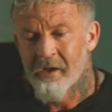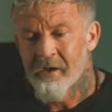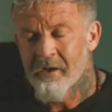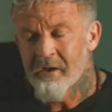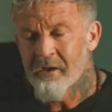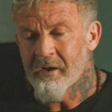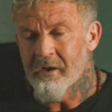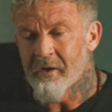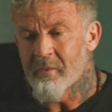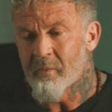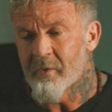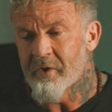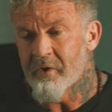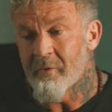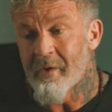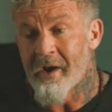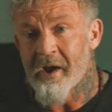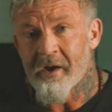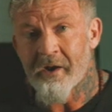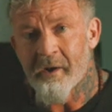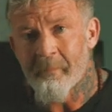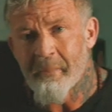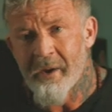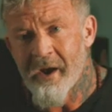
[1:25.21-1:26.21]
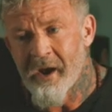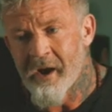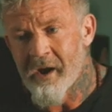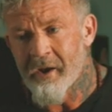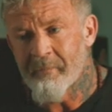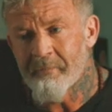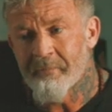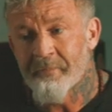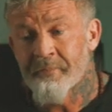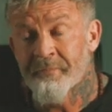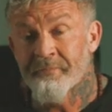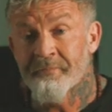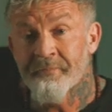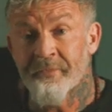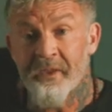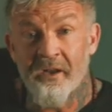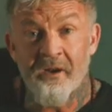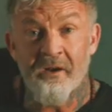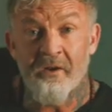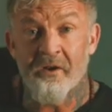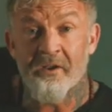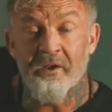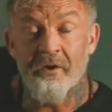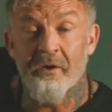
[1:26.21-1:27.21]
you know, when you're out and about, then
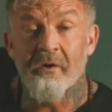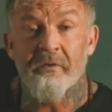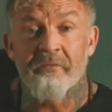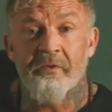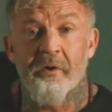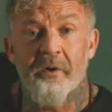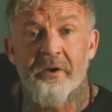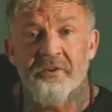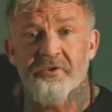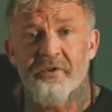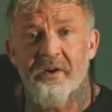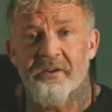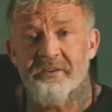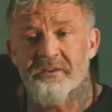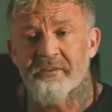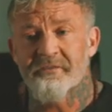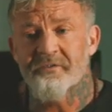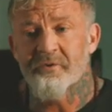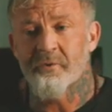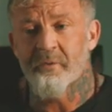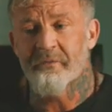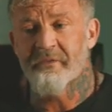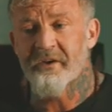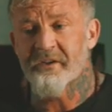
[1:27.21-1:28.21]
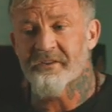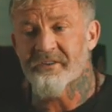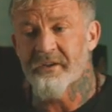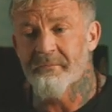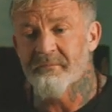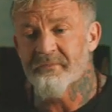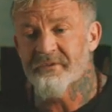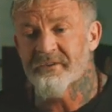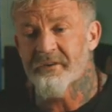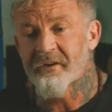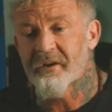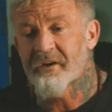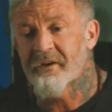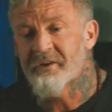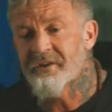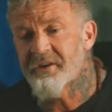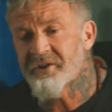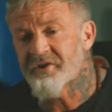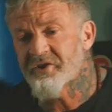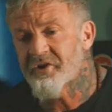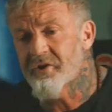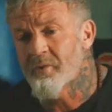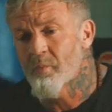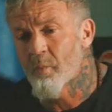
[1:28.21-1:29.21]
like you look very attractive to a victim. So
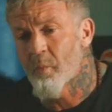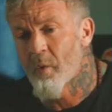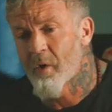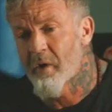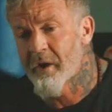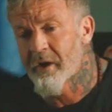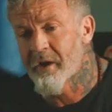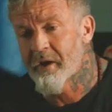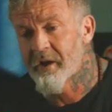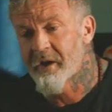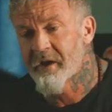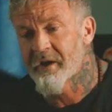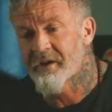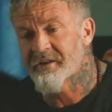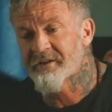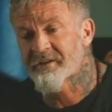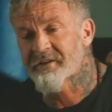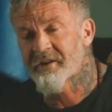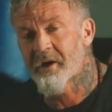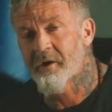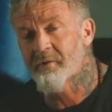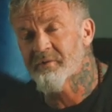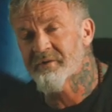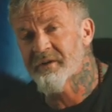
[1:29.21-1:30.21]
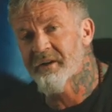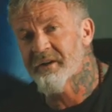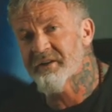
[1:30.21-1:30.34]
condition white is totally